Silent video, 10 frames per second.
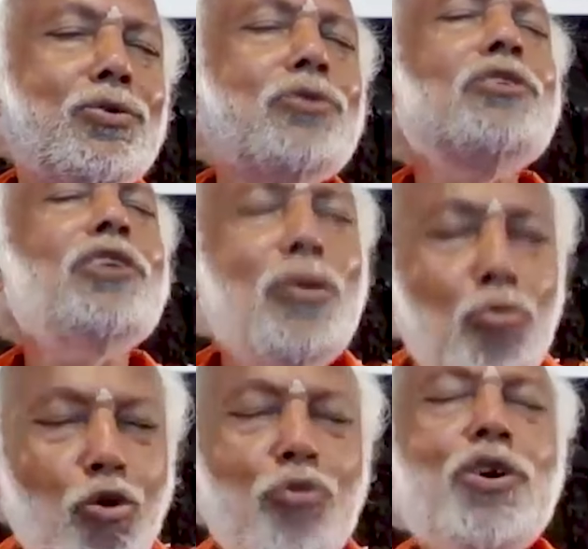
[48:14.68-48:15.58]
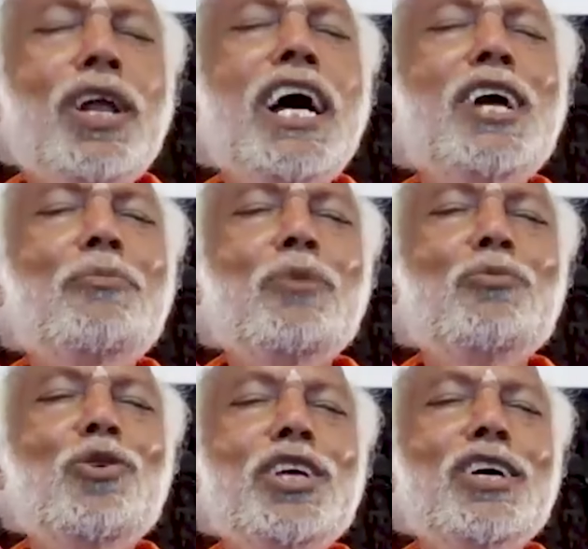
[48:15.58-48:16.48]
should you remove your hand
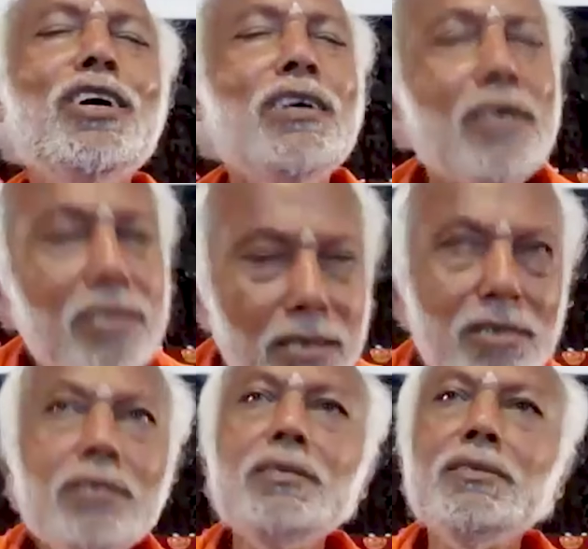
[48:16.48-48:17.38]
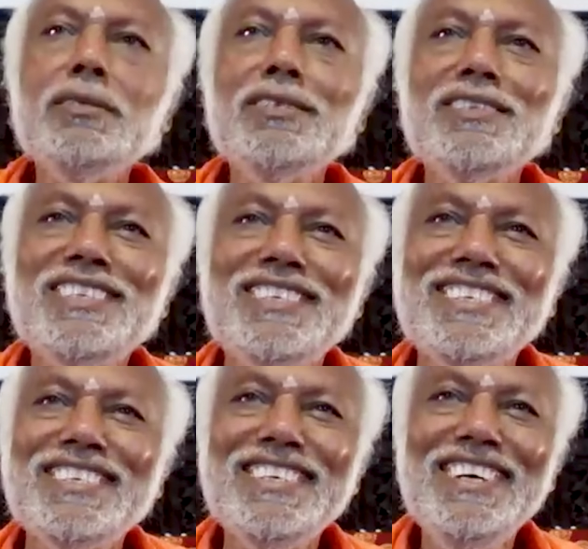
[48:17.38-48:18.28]
from your ear and touch it here?
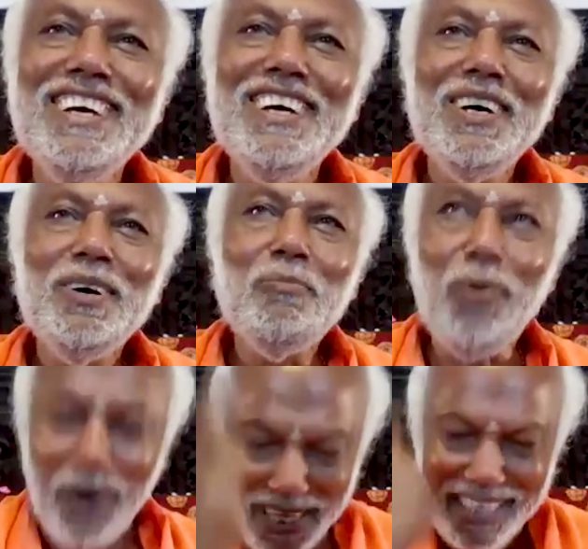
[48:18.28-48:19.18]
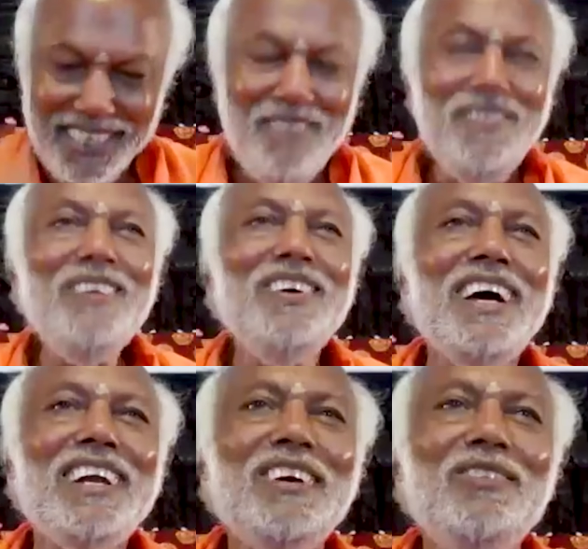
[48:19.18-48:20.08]
Body is
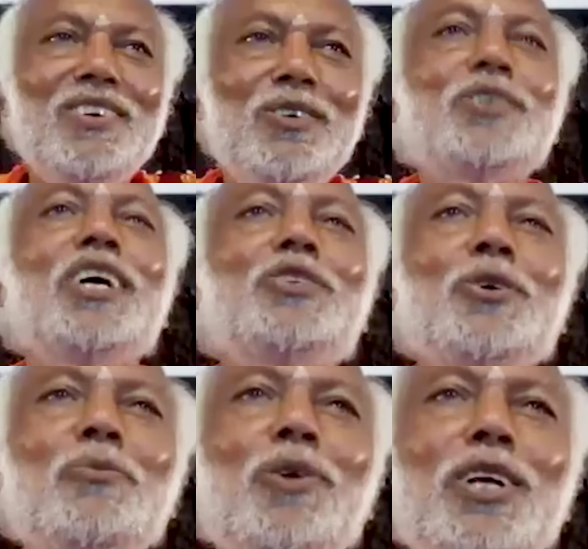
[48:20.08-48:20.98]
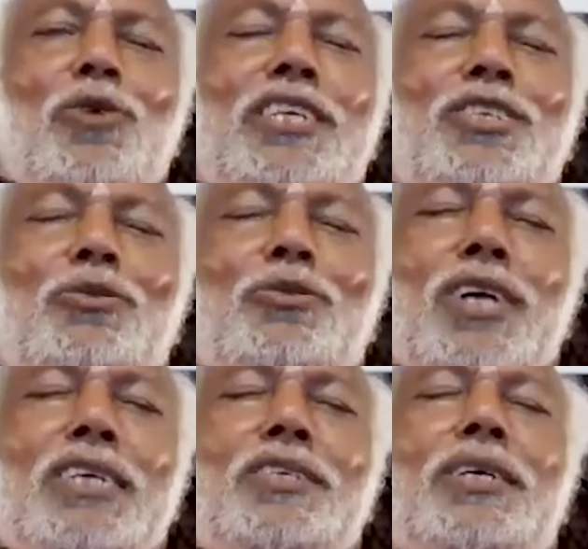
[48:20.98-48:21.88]
everywhere. To touch your body, where should you
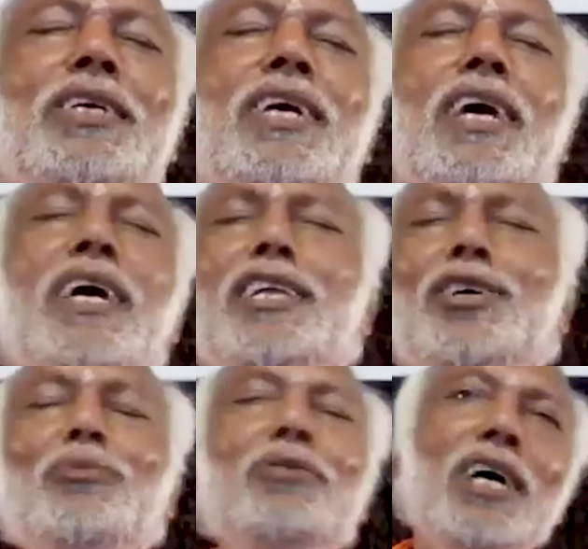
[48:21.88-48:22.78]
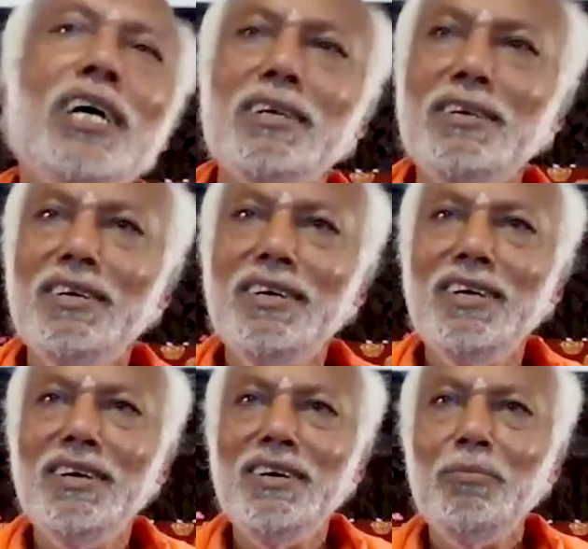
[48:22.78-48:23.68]
touch? Anywhere.
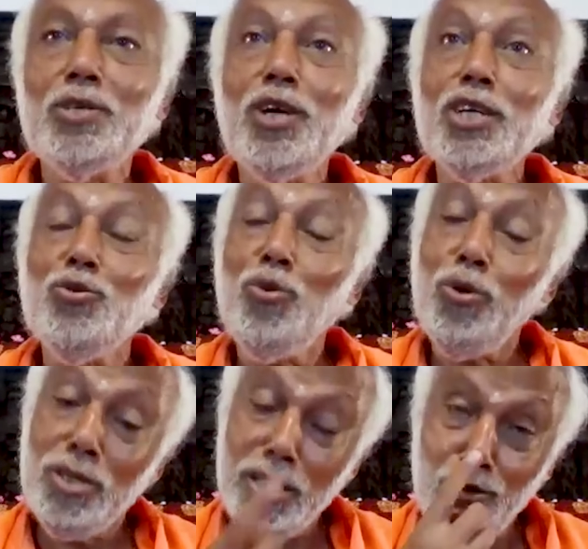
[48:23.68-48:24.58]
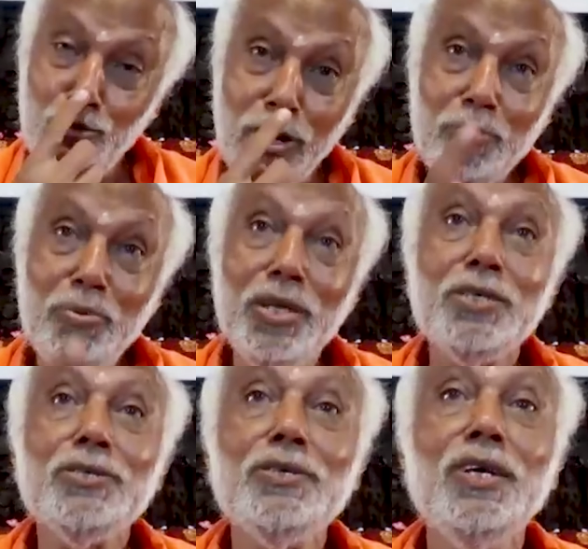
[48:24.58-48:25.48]
But touch nose in one
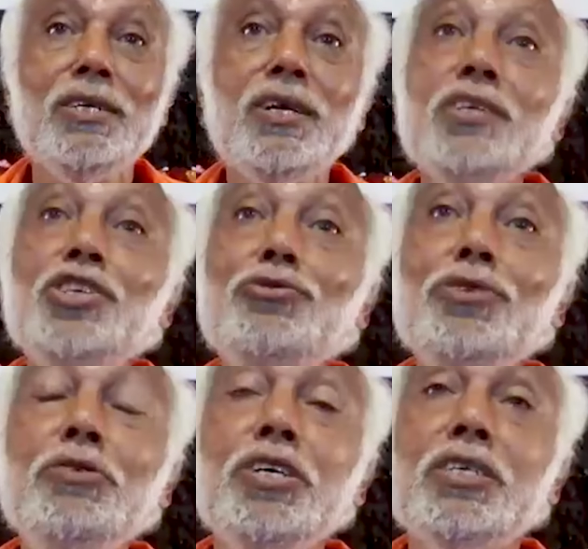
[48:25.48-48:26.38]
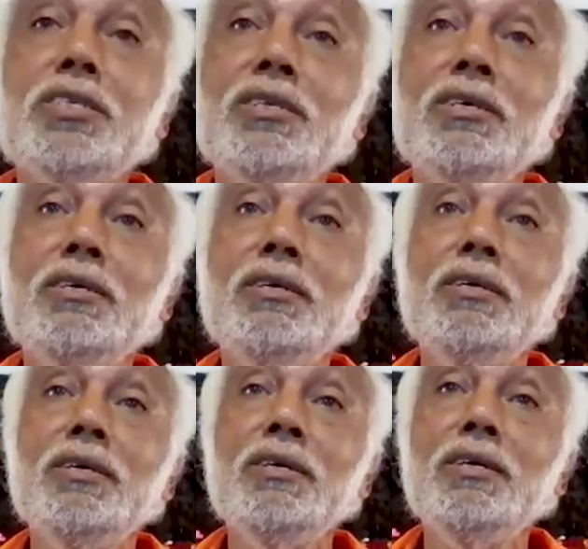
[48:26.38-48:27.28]
place. Touch the universe.
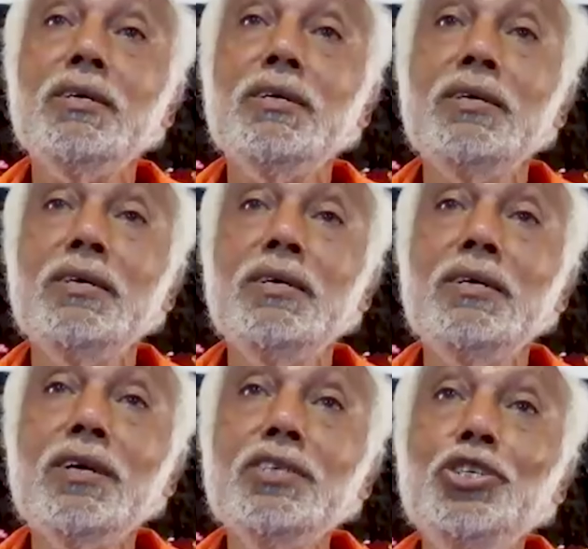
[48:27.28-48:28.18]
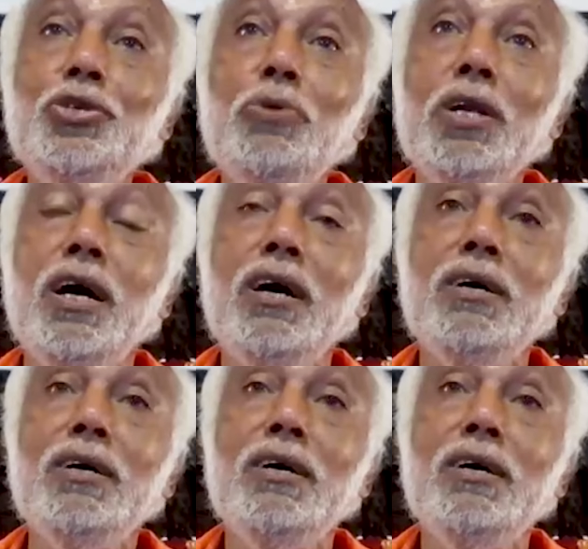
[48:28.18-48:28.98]
Touch Ishvara.